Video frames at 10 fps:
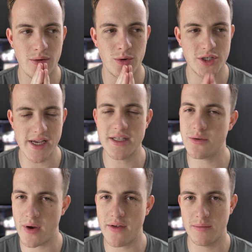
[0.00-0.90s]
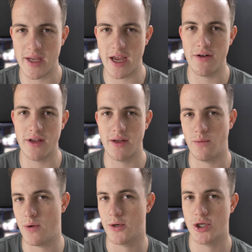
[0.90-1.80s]
were chased away from the area that
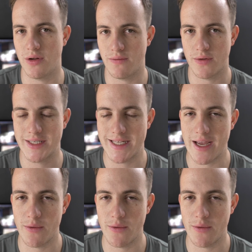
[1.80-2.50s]
we were shooting for the day.